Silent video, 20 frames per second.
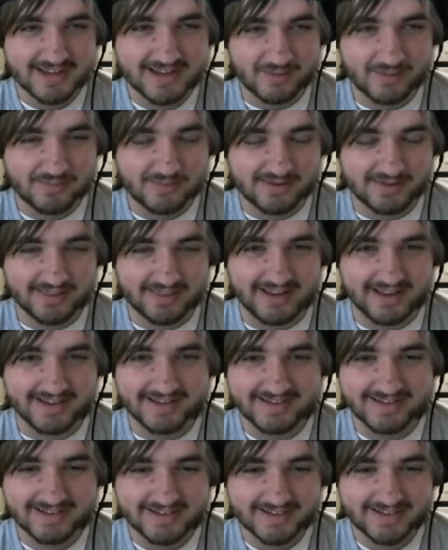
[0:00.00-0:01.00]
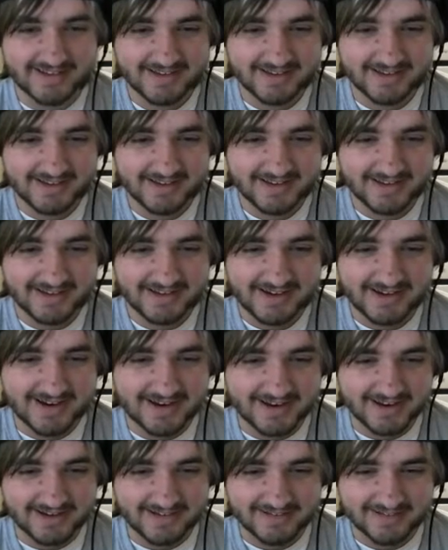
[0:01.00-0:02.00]
I'll put, like,
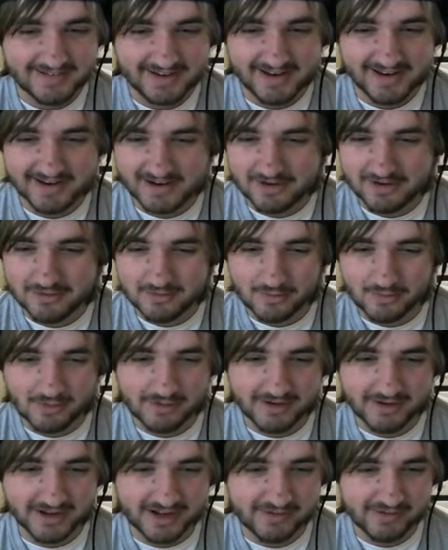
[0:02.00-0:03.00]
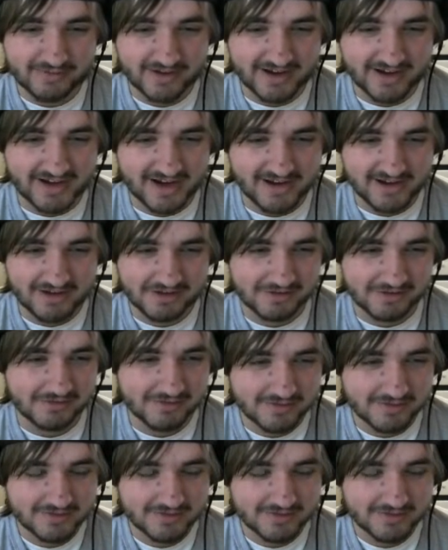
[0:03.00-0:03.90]
an ear warning if I need to.